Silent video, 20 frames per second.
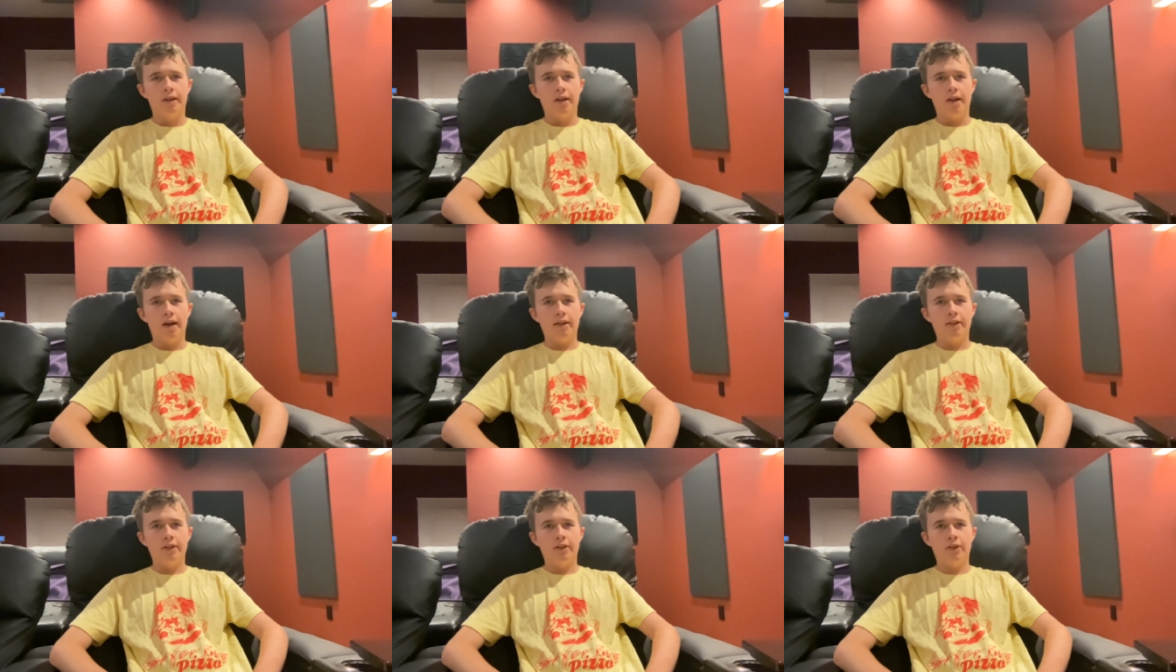
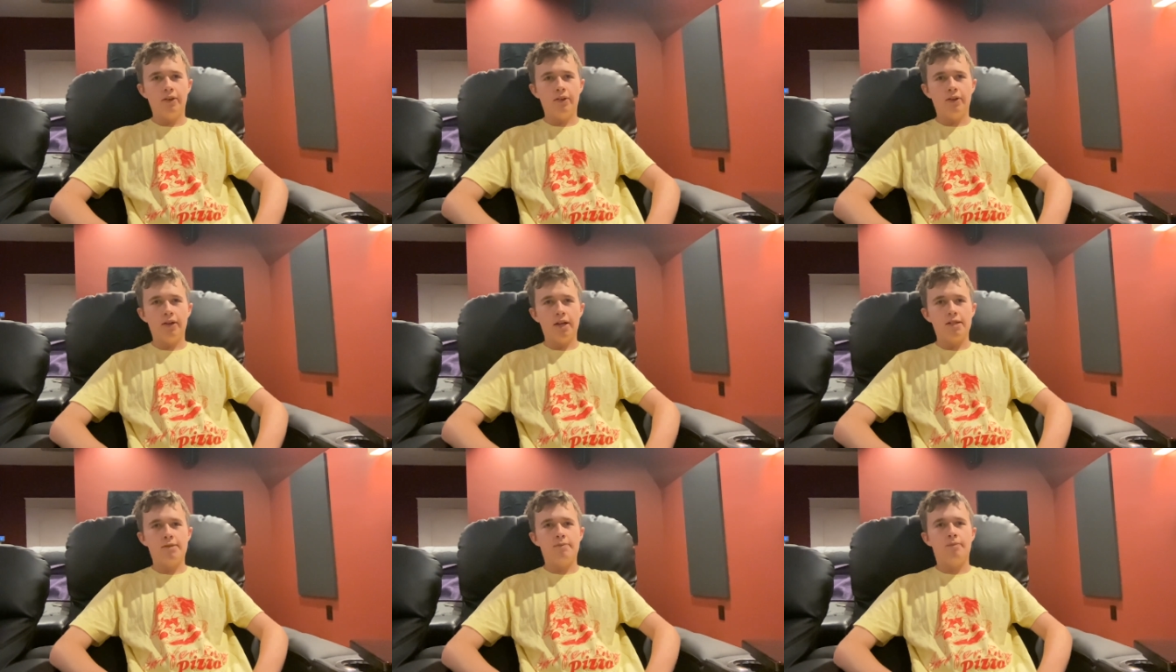I think you
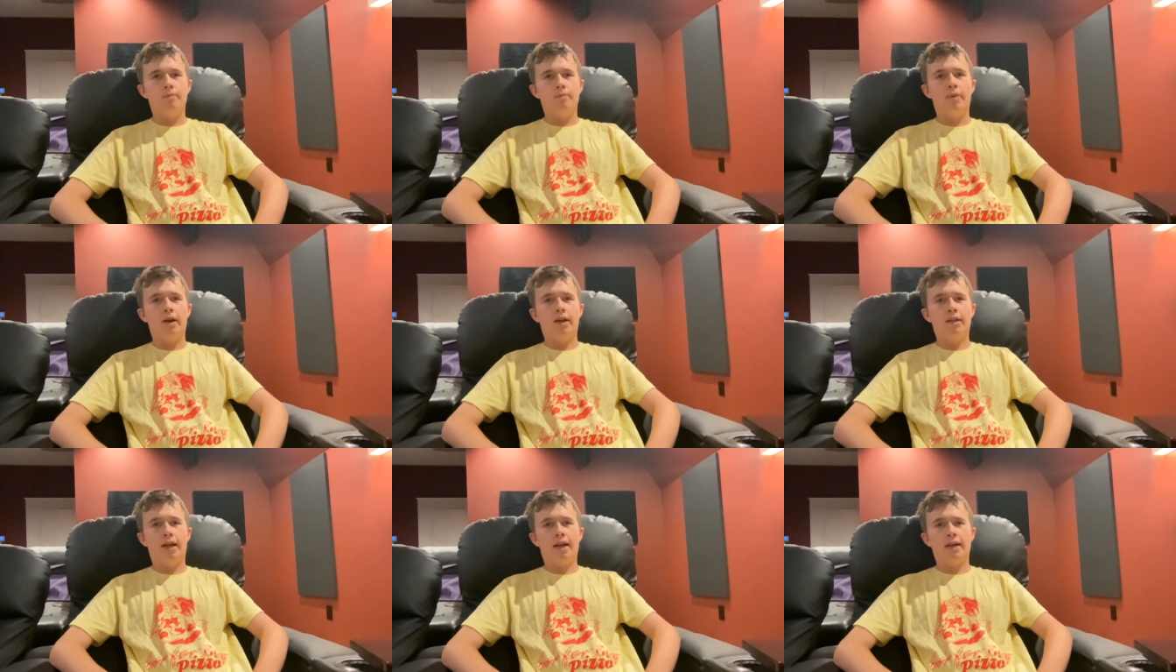guys
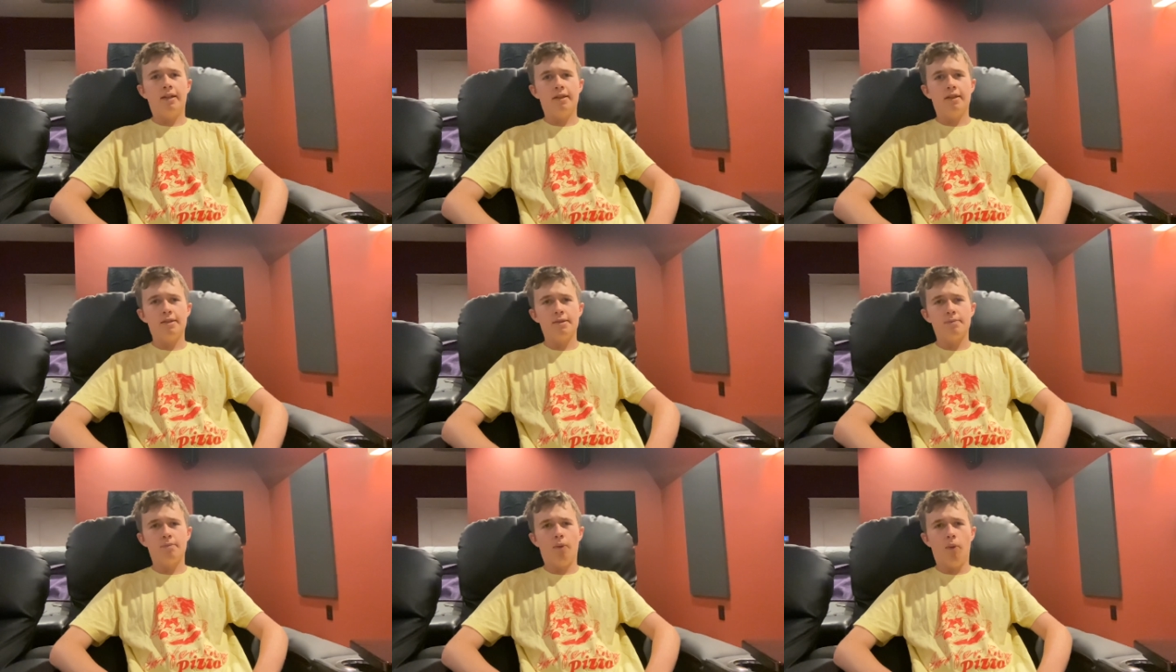might like
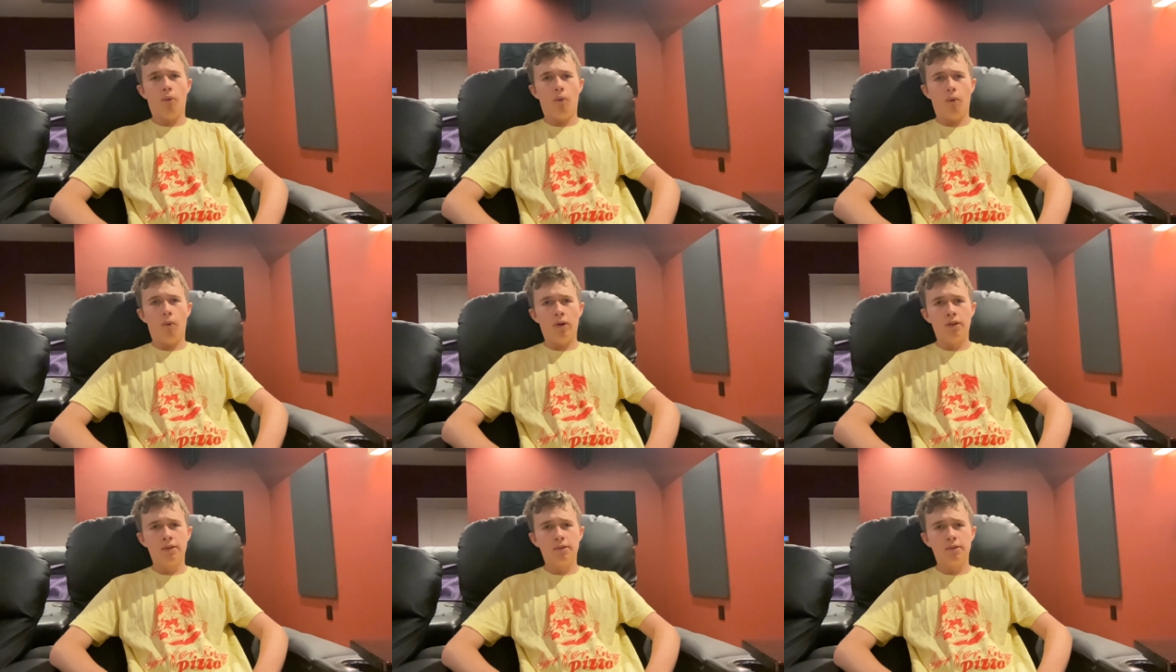this more.